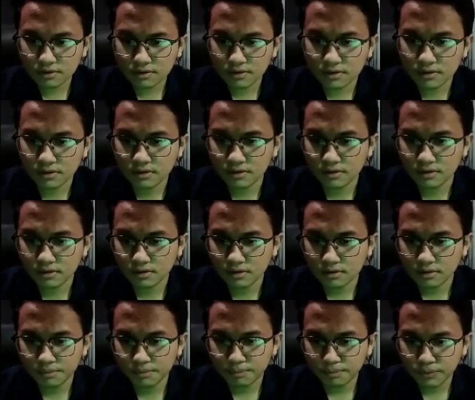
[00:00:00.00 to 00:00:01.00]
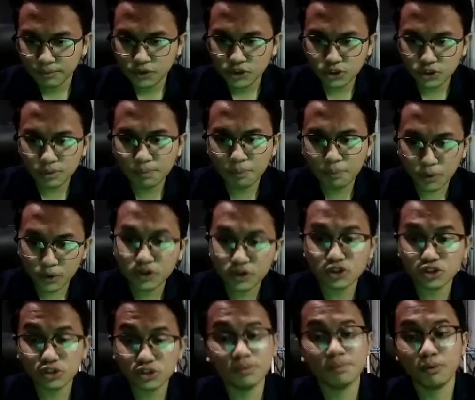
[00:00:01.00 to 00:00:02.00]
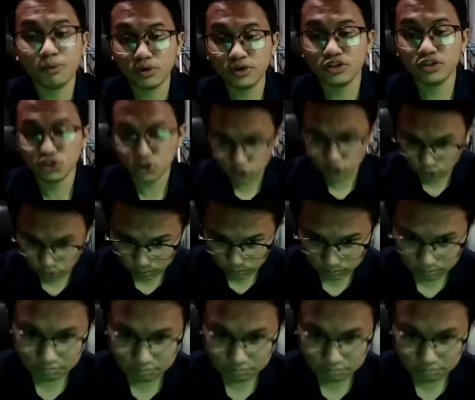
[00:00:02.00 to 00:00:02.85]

2.2.2.